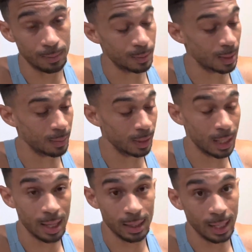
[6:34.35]
something that
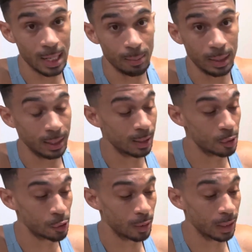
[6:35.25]
I think anybody can
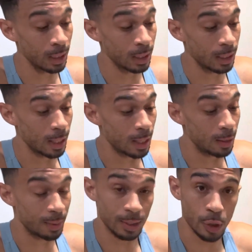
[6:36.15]
enjoy,
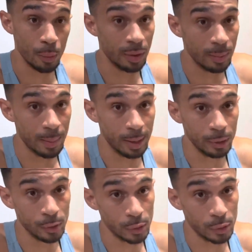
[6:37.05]
and it's all within my macros.